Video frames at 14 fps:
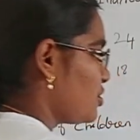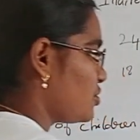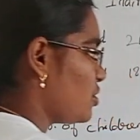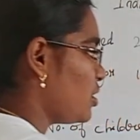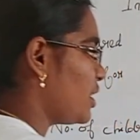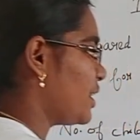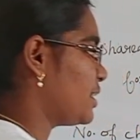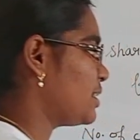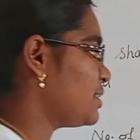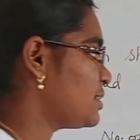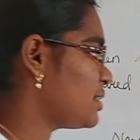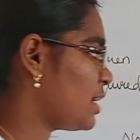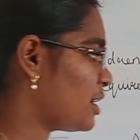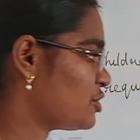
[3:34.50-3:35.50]
So let
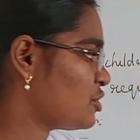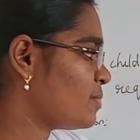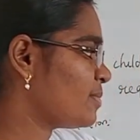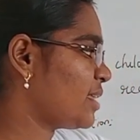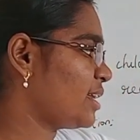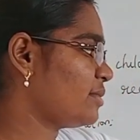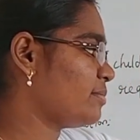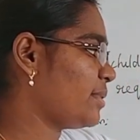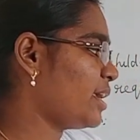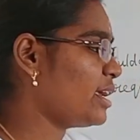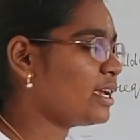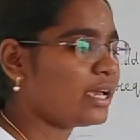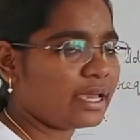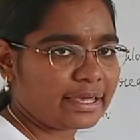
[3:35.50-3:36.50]
us assume that be
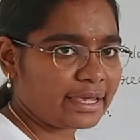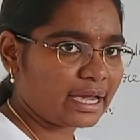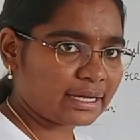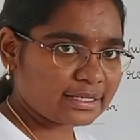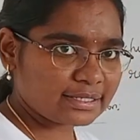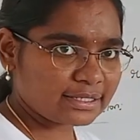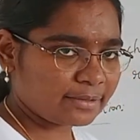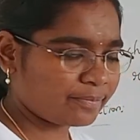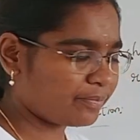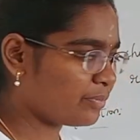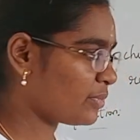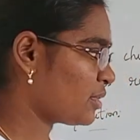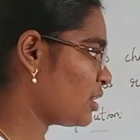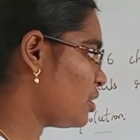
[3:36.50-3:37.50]
x.
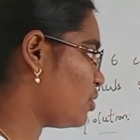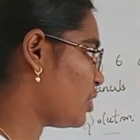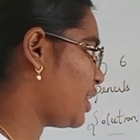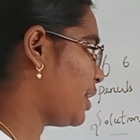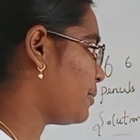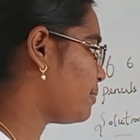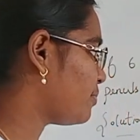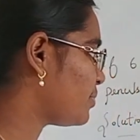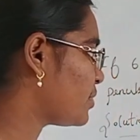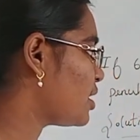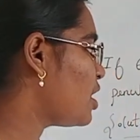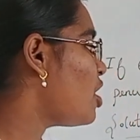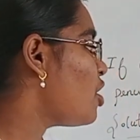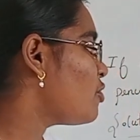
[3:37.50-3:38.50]
Okay.
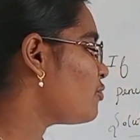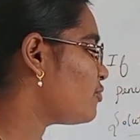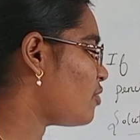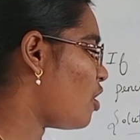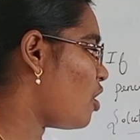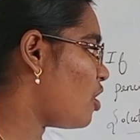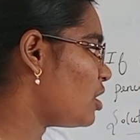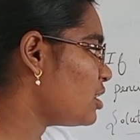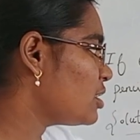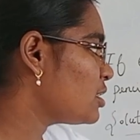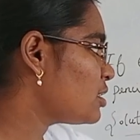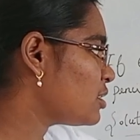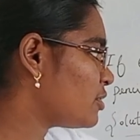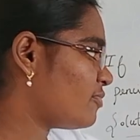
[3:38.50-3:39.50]
For
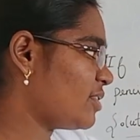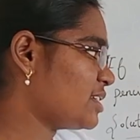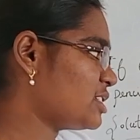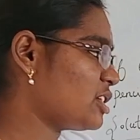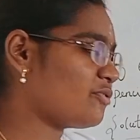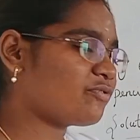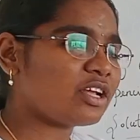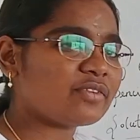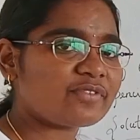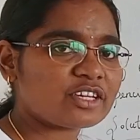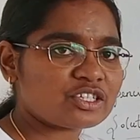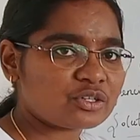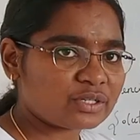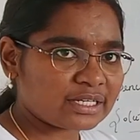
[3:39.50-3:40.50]
first of all,
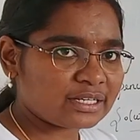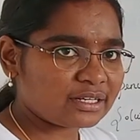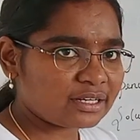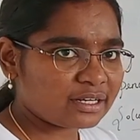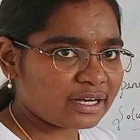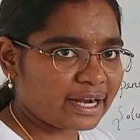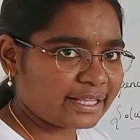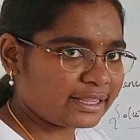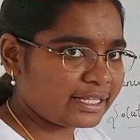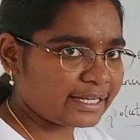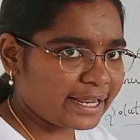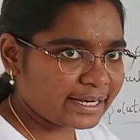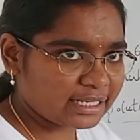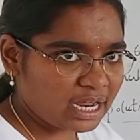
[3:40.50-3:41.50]
we should write the
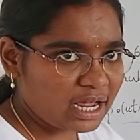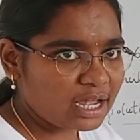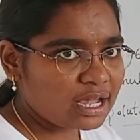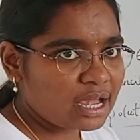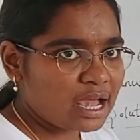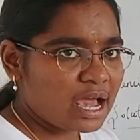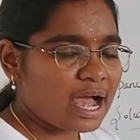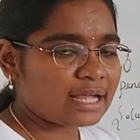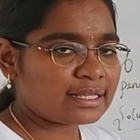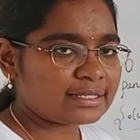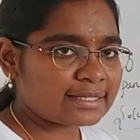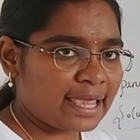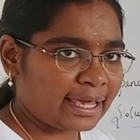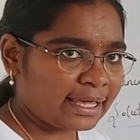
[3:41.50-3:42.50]
data,
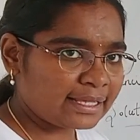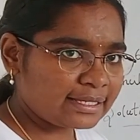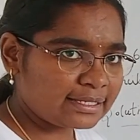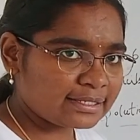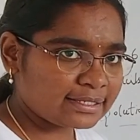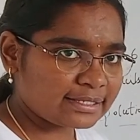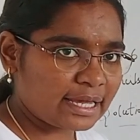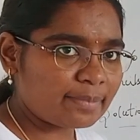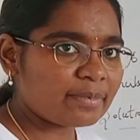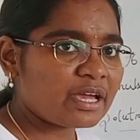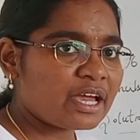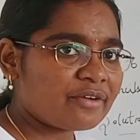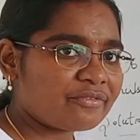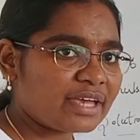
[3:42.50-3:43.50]
and second step
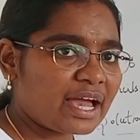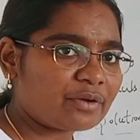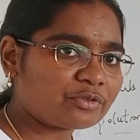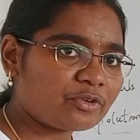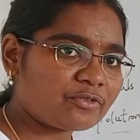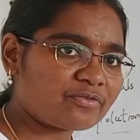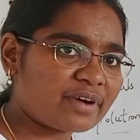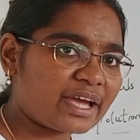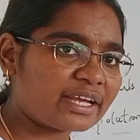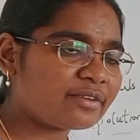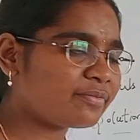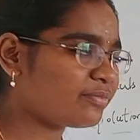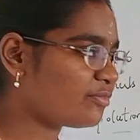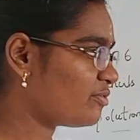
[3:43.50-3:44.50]
we have to
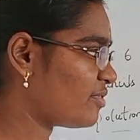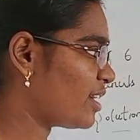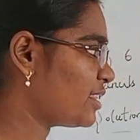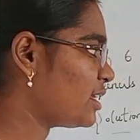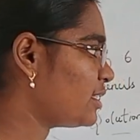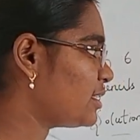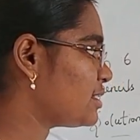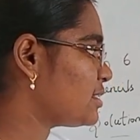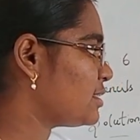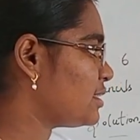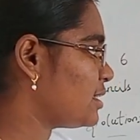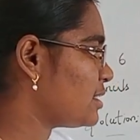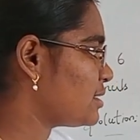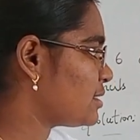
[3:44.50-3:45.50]
find whether
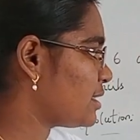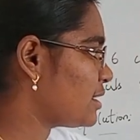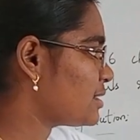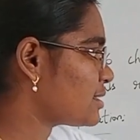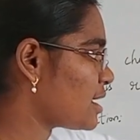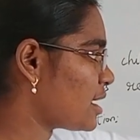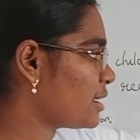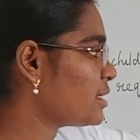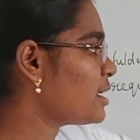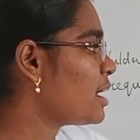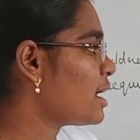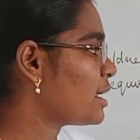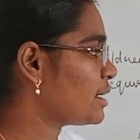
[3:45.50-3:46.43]
these things are in